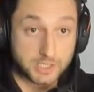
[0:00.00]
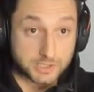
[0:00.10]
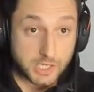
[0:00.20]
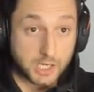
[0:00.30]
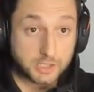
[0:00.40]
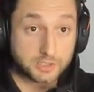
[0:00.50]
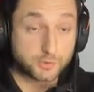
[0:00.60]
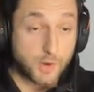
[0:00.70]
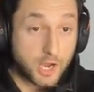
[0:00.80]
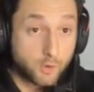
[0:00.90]
Hazard as
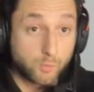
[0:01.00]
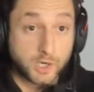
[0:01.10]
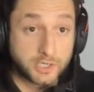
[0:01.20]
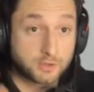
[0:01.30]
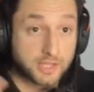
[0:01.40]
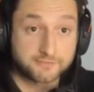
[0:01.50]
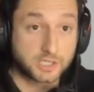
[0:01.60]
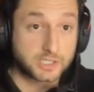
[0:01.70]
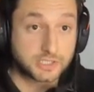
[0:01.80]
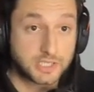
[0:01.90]
well. 1 year left
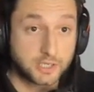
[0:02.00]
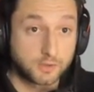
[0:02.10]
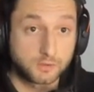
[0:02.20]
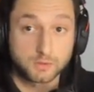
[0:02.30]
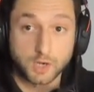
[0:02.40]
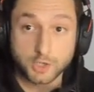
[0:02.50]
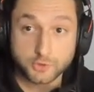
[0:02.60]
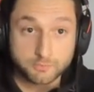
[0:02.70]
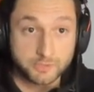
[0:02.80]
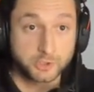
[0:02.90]
on his deal,
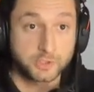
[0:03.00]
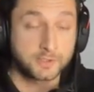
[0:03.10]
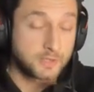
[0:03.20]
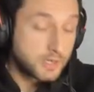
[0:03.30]
100 million.